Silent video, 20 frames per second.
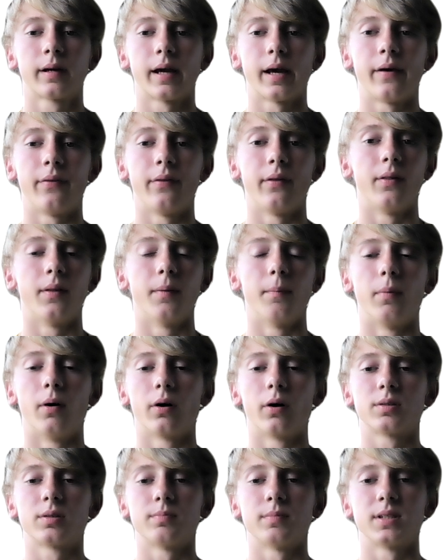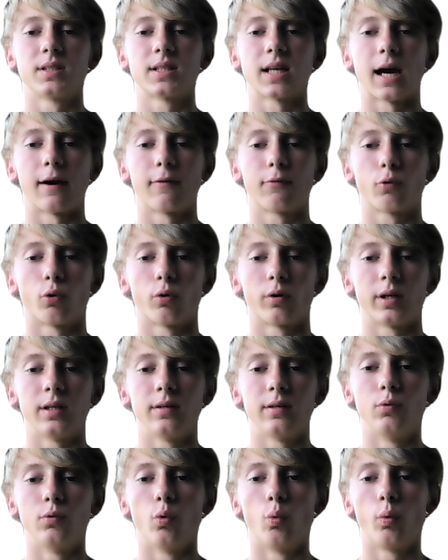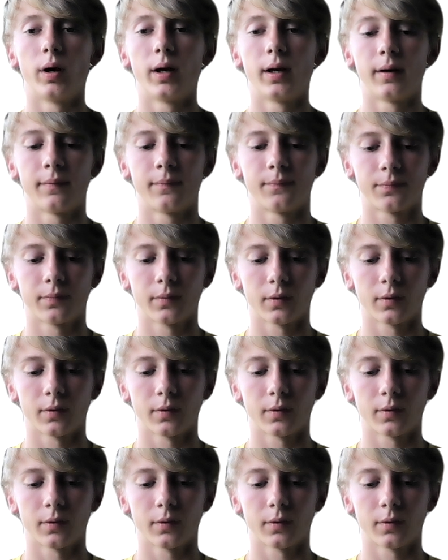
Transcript: and then the Bucks missed the half-court heave to win,